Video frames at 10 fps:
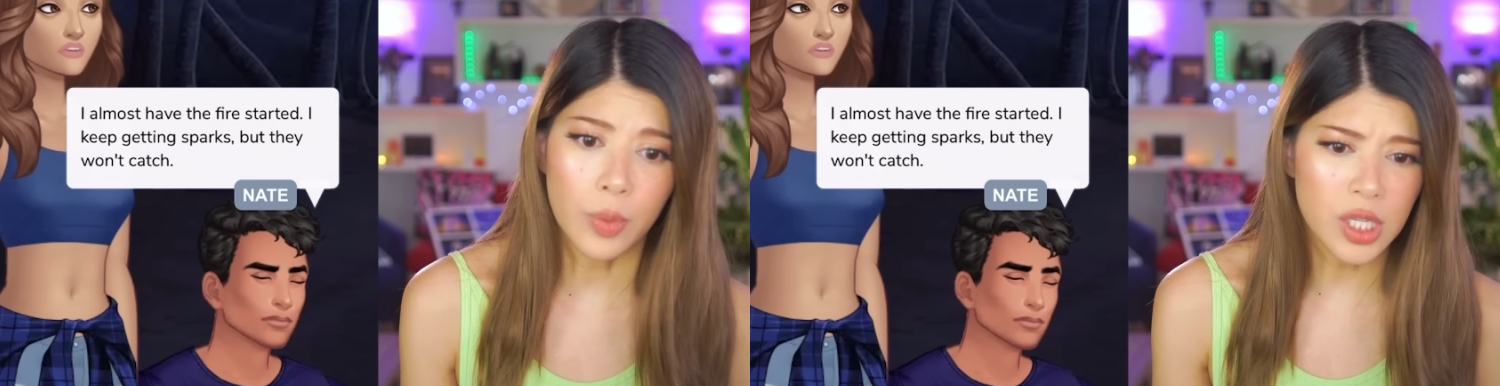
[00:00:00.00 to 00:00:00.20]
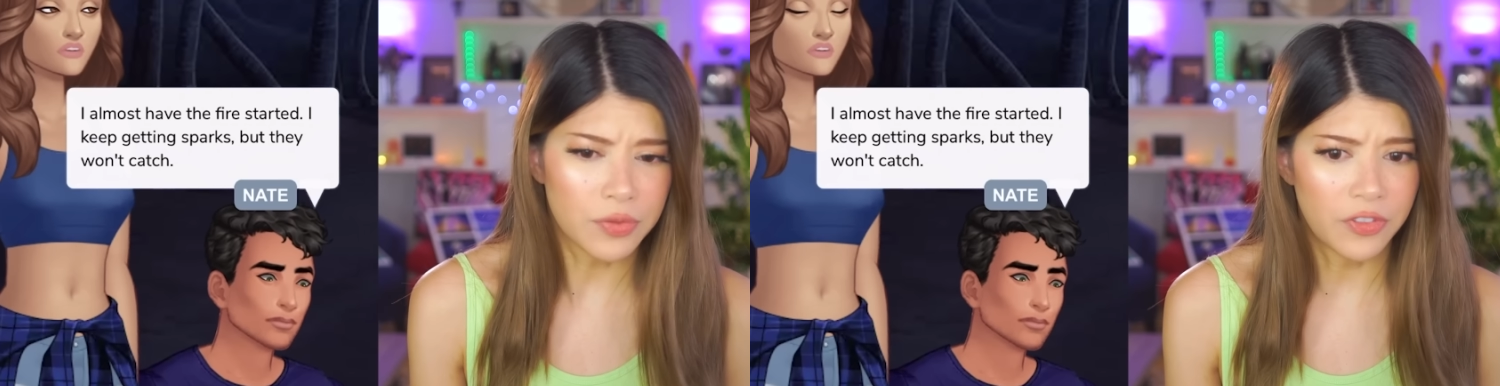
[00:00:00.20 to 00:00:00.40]
Speaker 1: I
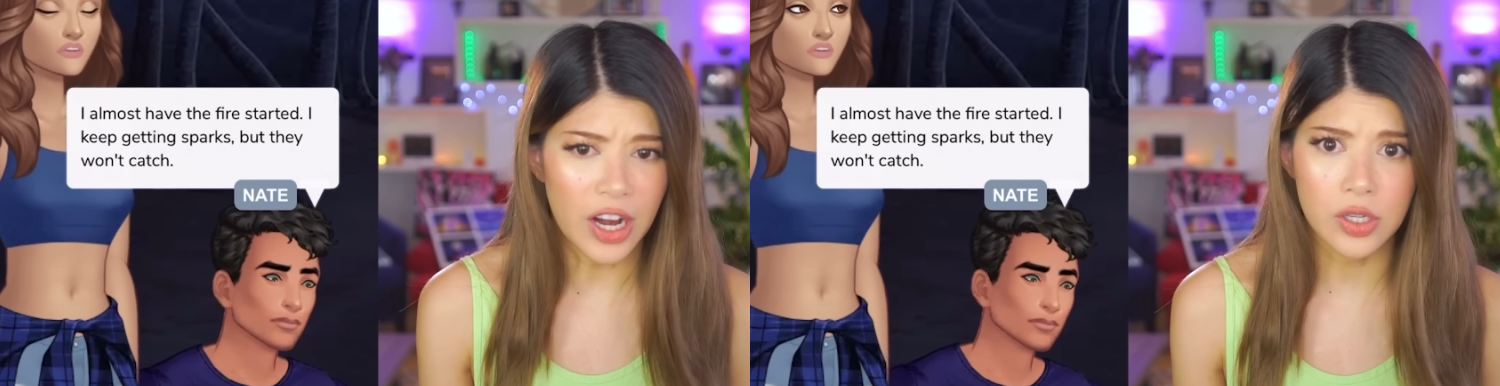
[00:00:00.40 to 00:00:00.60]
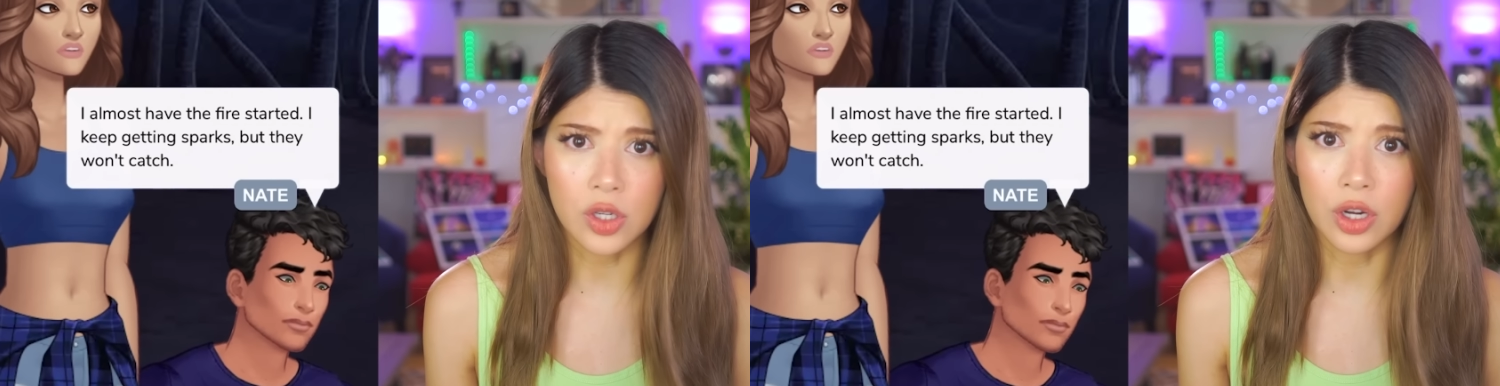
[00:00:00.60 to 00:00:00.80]
almost have the
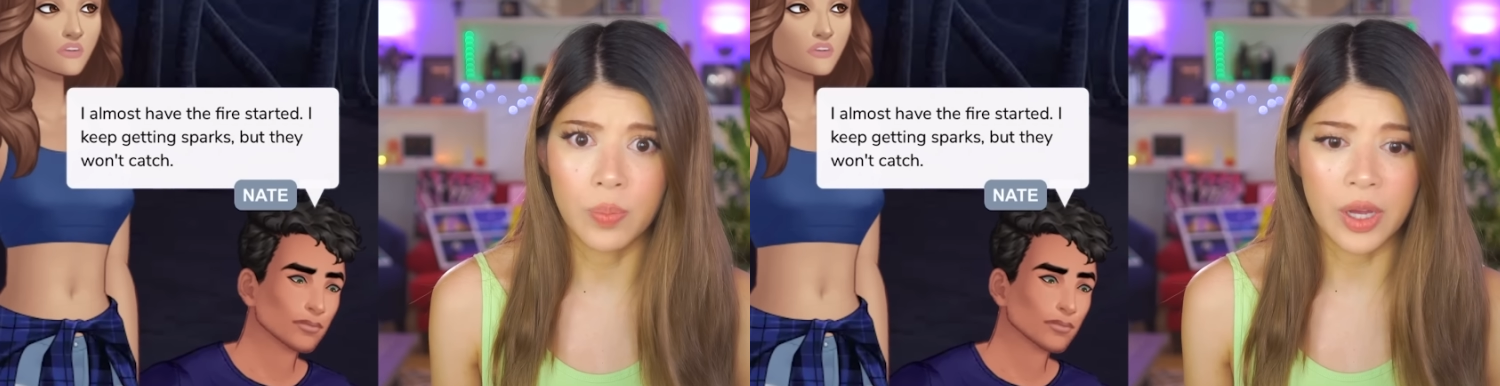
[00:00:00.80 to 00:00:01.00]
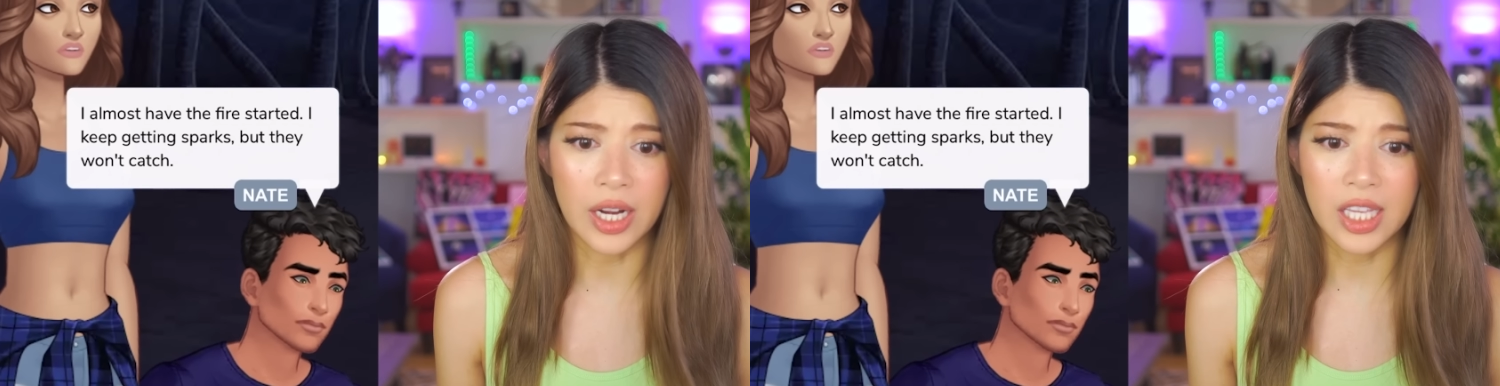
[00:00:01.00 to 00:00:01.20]
fire
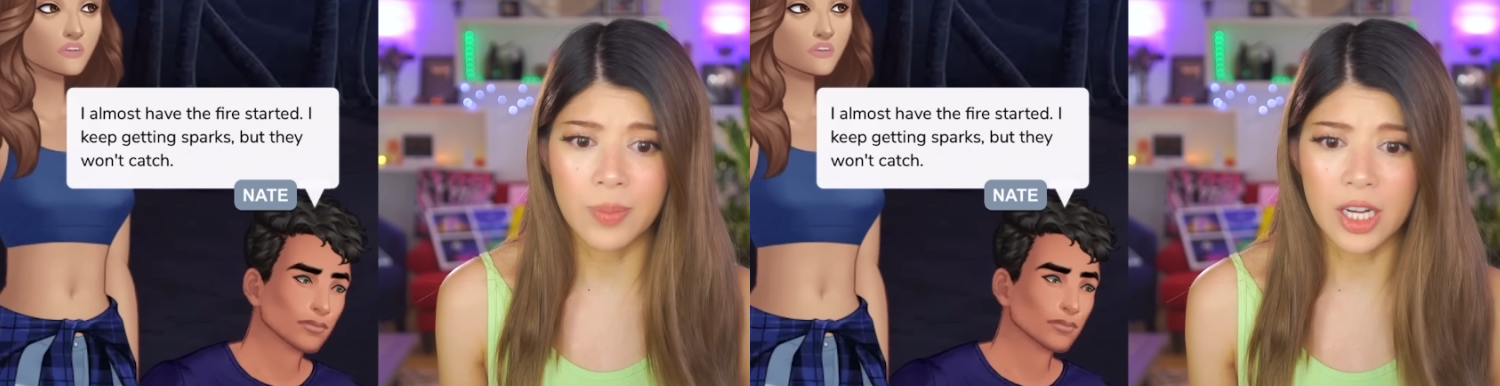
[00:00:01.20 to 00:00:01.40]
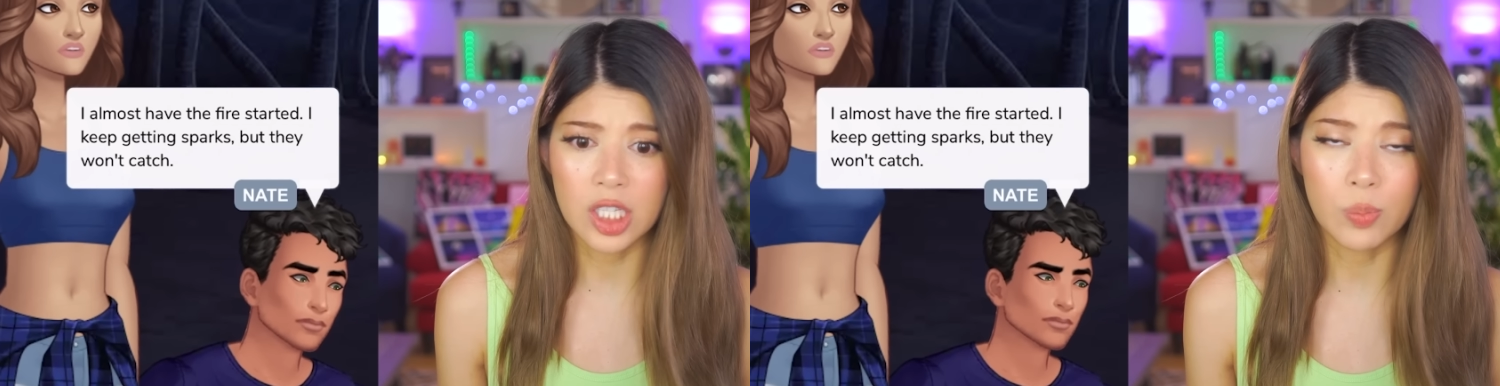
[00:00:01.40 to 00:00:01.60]
started, but I keep
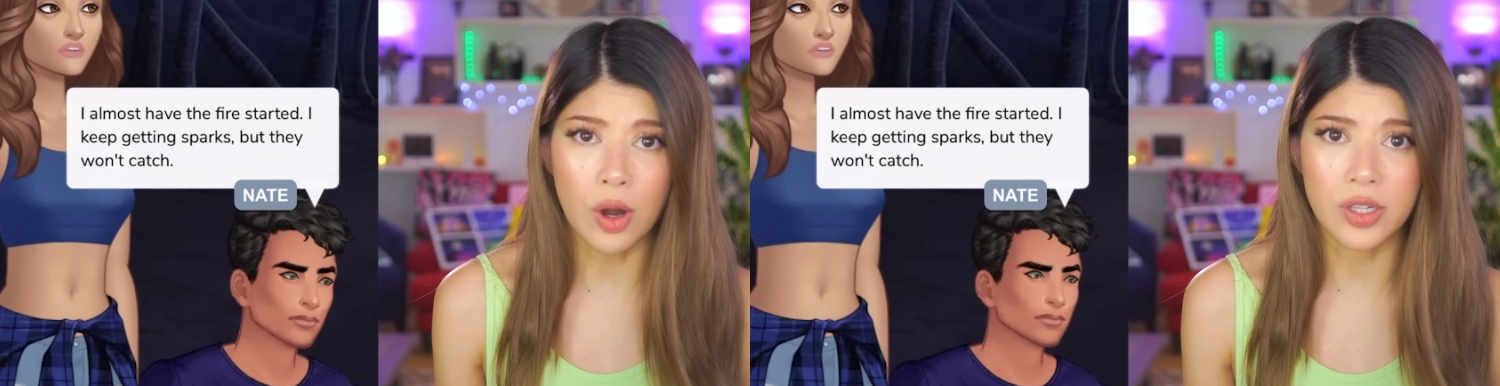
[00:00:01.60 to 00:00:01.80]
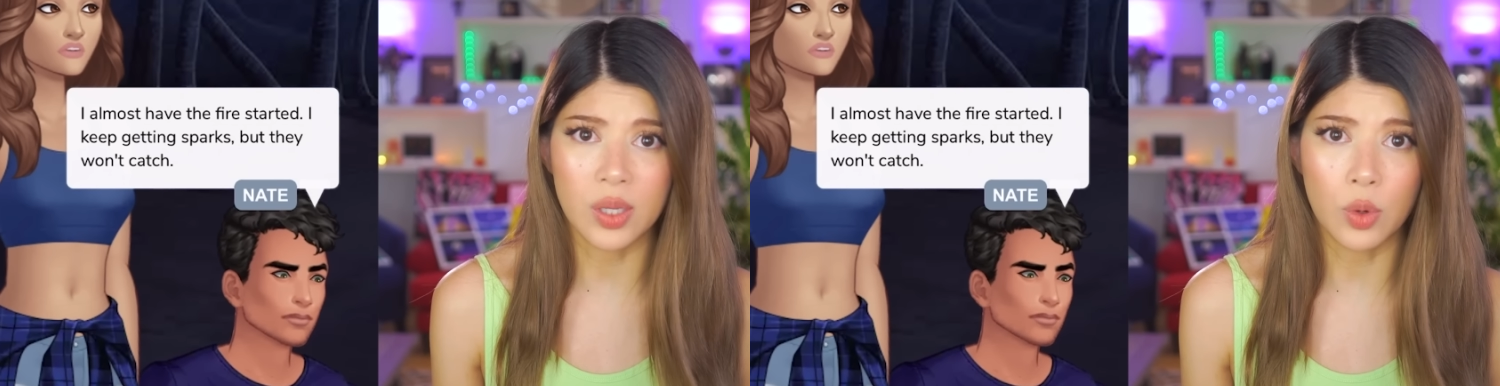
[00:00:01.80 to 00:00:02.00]
getting
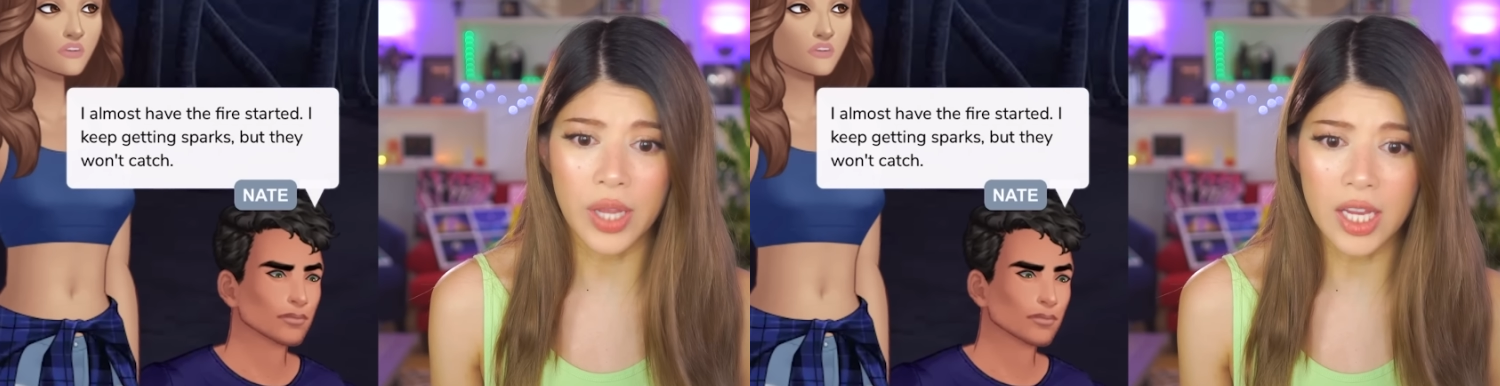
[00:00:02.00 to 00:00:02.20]
sparks they won't